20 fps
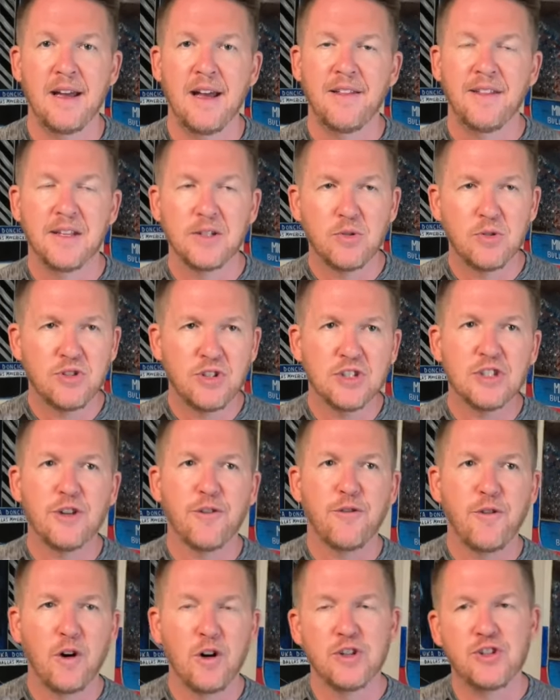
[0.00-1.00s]
This was just the
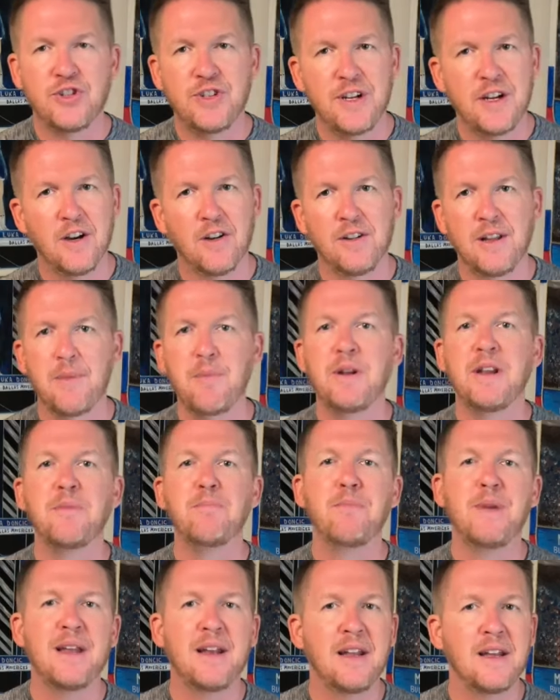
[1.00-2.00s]
first year, limited
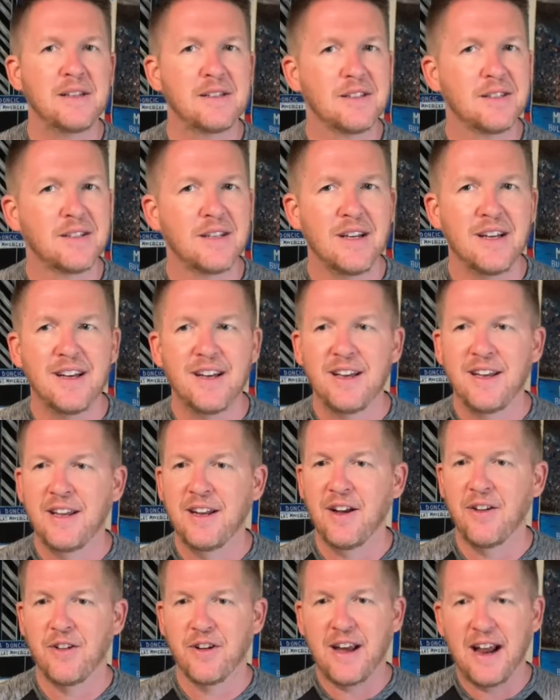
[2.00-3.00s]
minutes. You
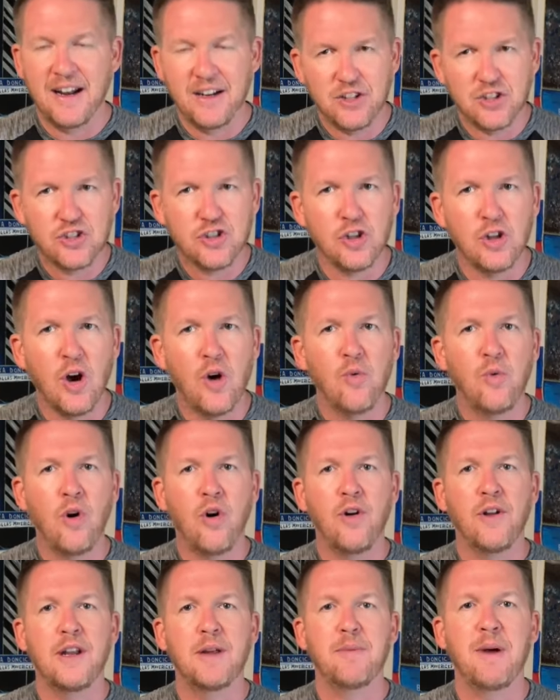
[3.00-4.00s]
know, they're kind of just slow
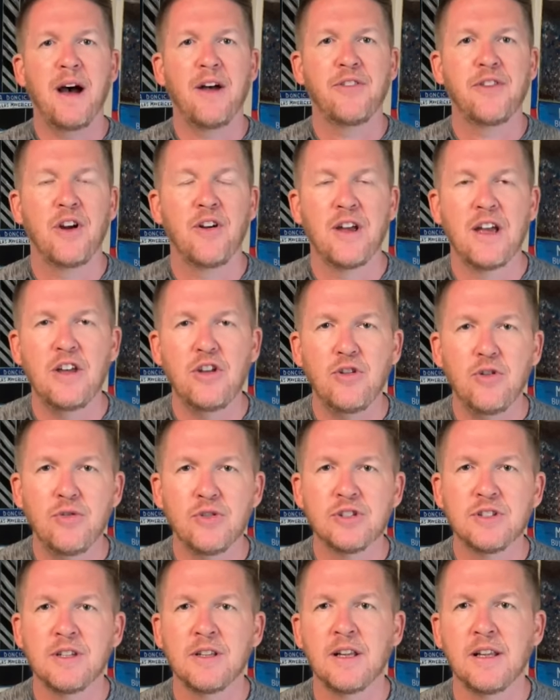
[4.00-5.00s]
rolling him out there, get
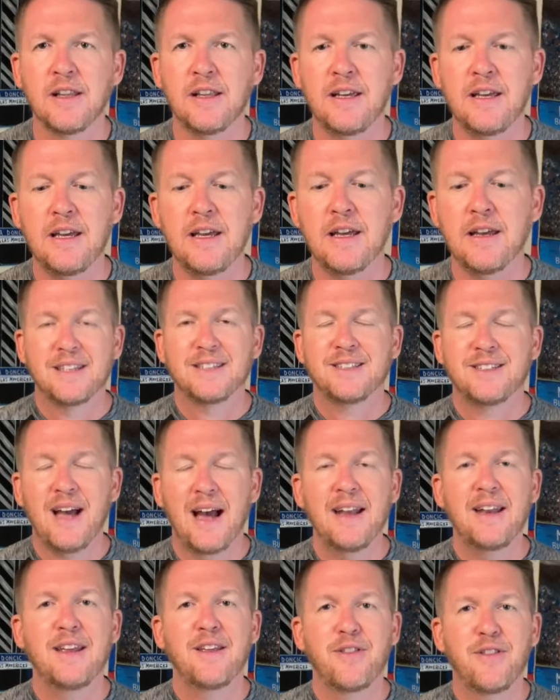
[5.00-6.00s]
used to the league.
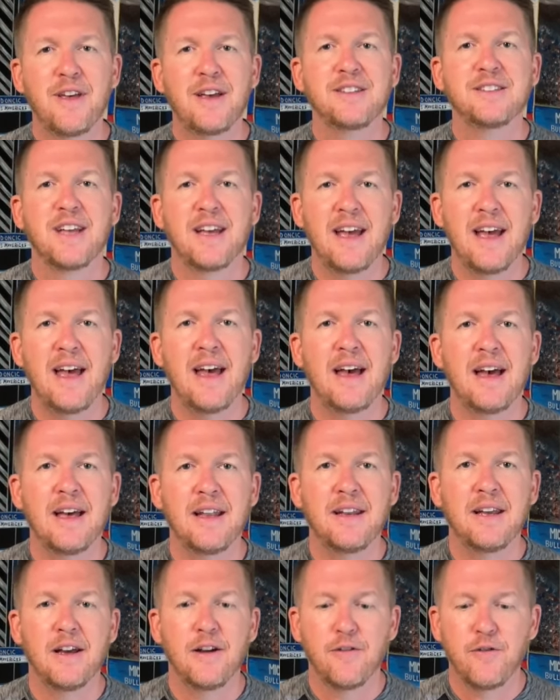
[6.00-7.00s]
Exciting things
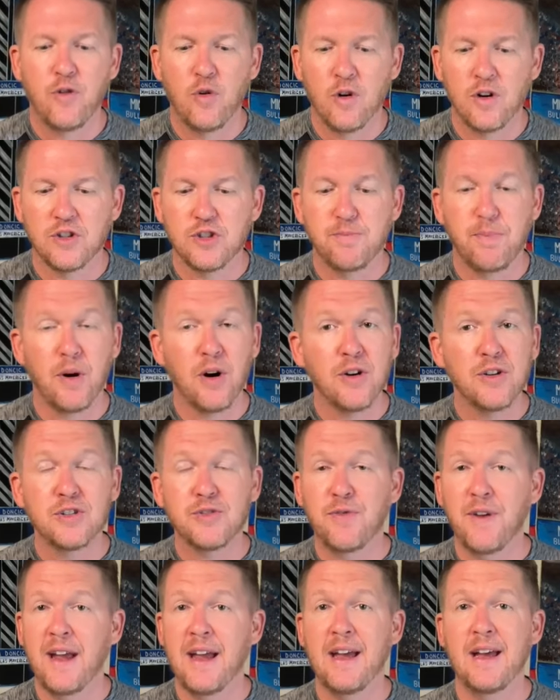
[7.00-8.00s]
ahead for Spurs
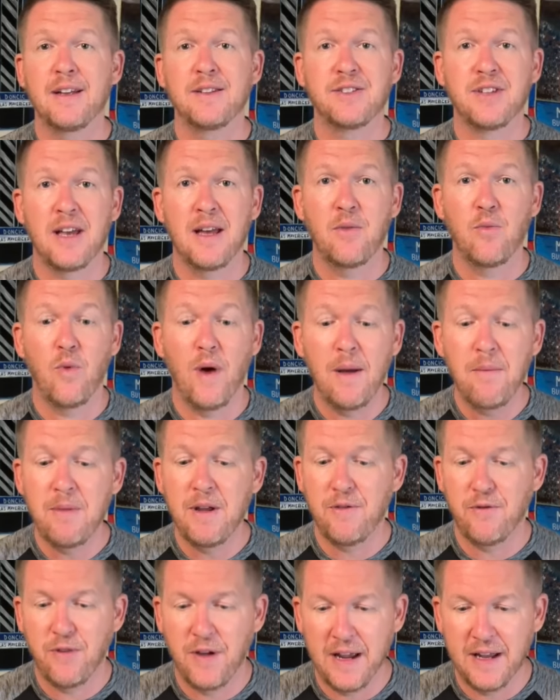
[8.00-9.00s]
fans and
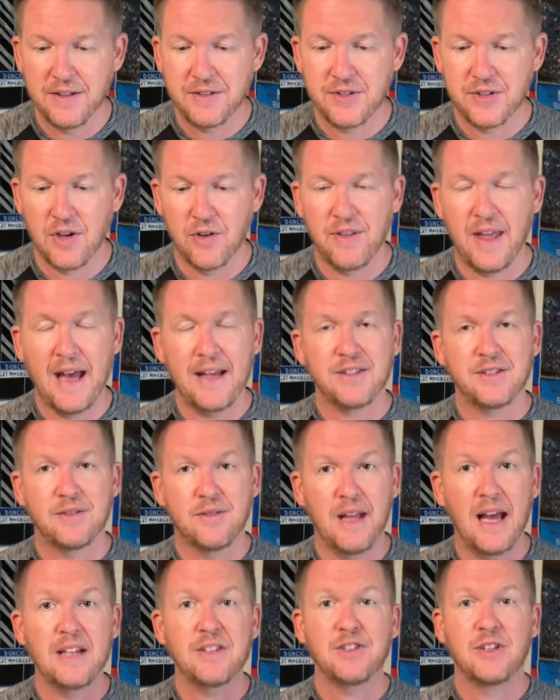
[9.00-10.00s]
Wemby fans. So that's
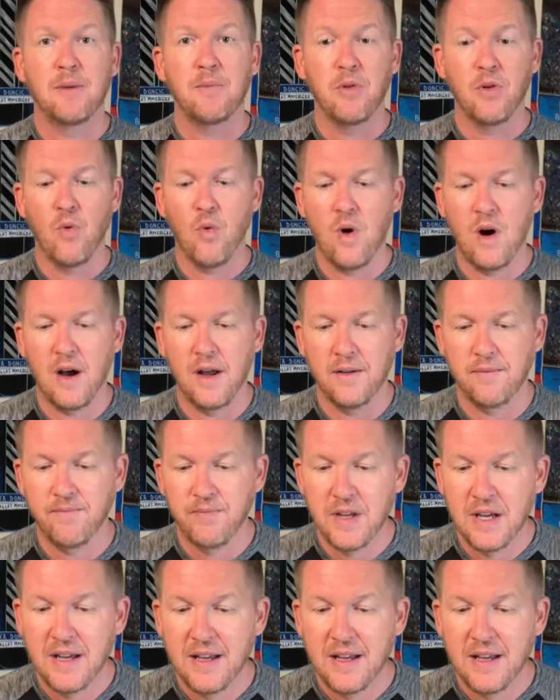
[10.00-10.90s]
that's number one.